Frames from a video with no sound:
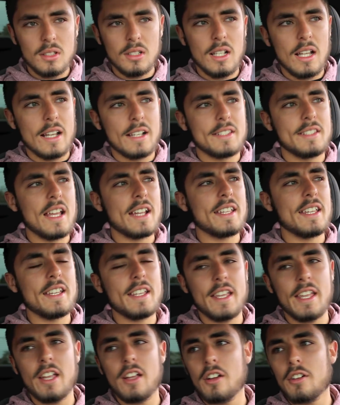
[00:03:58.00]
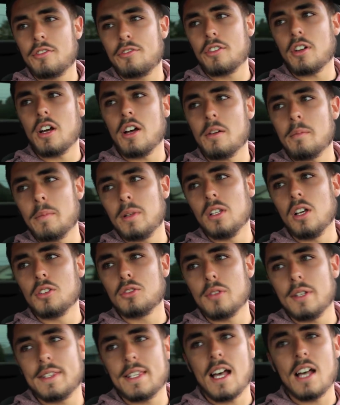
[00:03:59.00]
Like second gear from below
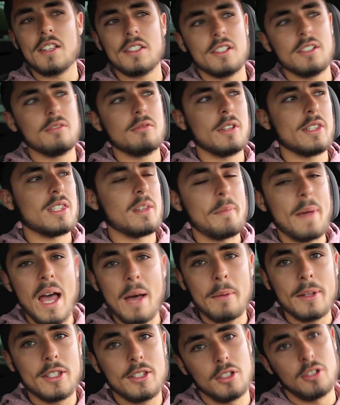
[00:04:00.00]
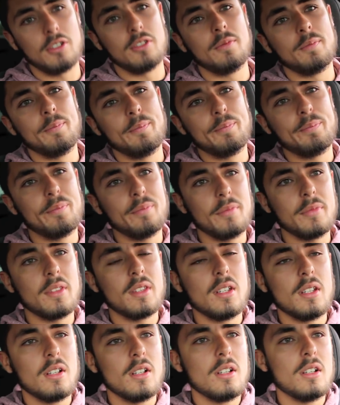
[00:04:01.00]
3,000 with the Bama tune,
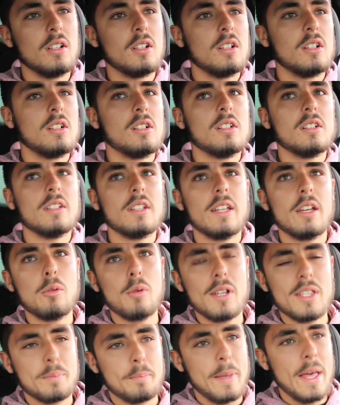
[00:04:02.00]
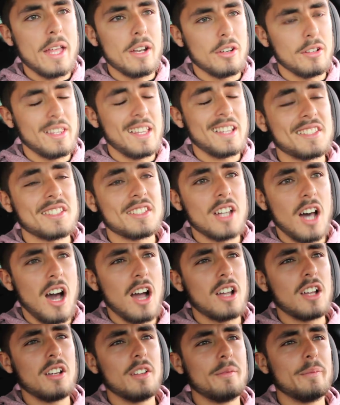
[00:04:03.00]
it was better
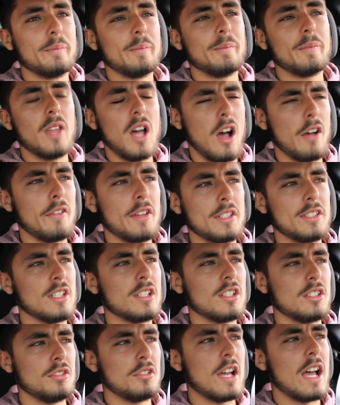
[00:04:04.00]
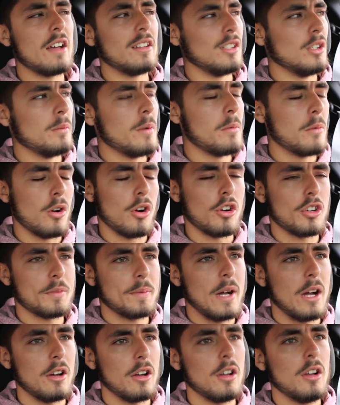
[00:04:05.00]
stock, obviously, because you have a little bit more
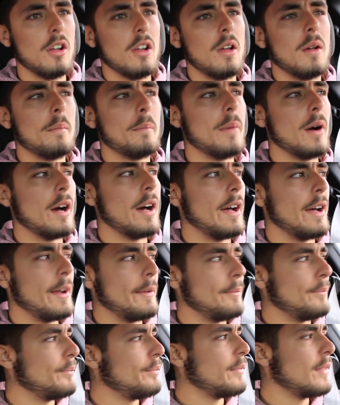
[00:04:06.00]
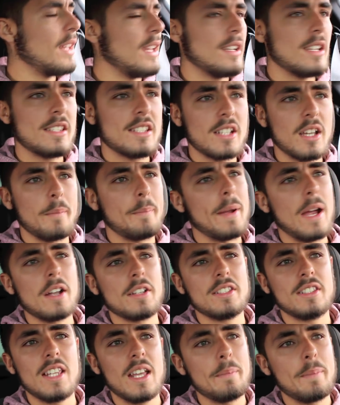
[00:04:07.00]
horsepower, but it doesn't
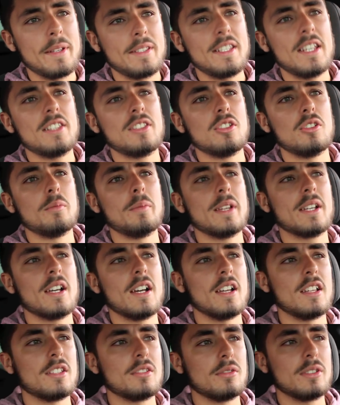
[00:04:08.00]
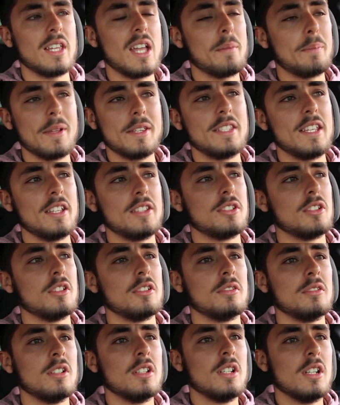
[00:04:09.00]
compare to the MPT tune, because with the MPT
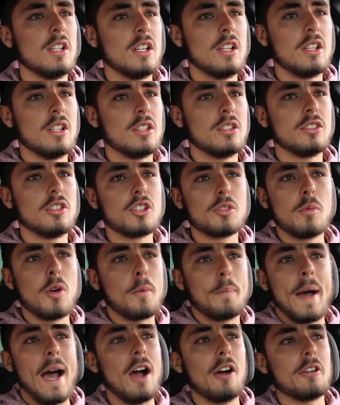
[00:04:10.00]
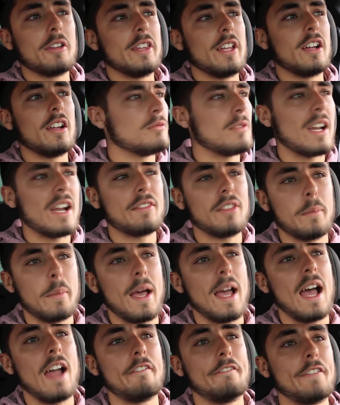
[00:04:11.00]
tune, there's more power there. Right off the
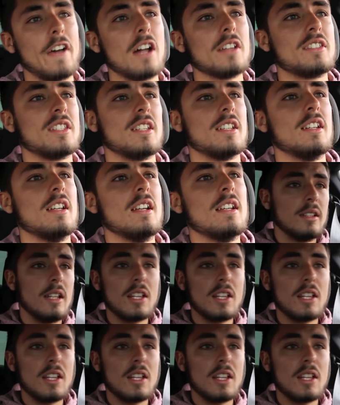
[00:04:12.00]
bat, I felt it.